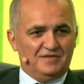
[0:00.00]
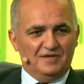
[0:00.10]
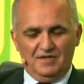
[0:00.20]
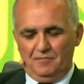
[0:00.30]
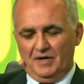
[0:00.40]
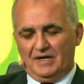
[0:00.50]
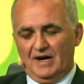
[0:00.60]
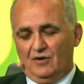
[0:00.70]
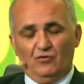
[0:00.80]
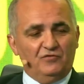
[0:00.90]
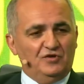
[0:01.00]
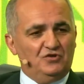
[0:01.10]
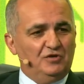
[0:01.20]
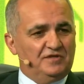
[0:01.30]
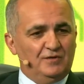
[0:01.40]
secret of
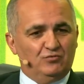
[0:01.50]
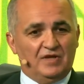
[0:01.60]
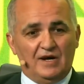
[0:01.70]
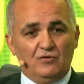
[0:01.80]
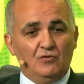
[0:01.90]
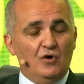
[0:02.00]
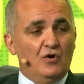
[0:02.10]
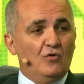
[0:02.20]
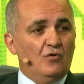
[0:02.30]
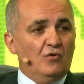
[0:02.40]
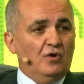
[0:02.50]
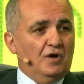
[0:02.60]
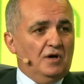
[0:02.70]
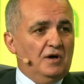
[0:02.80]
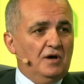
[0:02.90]
justice, bank
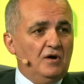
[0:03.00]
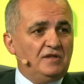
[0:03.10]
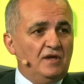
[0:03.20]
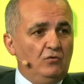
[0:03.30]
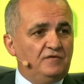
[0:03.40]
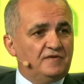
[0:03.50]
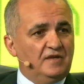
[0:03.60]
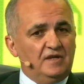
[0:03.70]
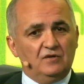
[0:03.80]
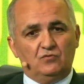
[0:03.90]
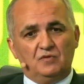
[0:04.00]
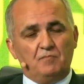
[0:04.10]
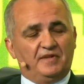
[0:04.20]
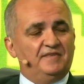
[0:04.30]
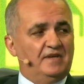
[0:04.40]
secrecy,
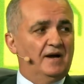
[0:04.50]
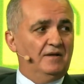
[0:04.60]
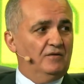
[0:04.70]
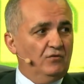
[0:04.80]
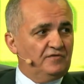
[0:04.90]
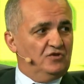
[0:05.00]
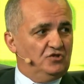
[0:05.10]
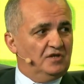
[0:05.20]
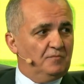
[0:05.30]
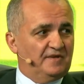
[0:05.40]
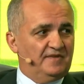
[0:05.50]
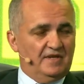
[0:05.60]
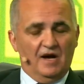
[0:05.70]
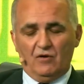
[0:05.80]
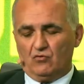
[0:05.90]
tax secrecy, and
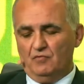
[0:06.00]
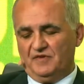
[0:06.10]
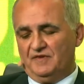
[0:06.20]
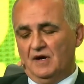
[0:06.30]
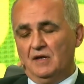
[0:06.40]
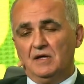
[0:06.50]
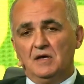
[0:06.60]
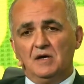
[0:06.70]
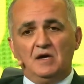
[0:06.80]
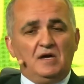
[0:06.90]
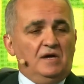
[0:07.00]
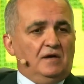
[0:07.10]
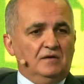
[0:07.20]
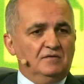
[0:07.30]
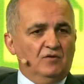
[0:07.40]

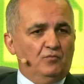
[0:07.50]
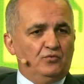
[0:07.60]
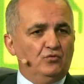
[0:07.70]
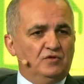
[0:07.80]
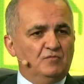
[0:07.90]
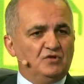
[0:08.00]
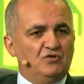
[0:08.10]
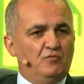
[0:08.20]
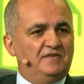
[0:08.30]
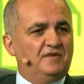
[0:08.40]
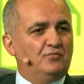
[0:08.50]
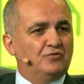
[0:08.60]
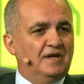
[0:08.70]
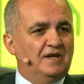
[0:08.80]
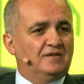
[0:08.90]
commercial secrecy,
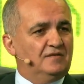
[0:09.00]
and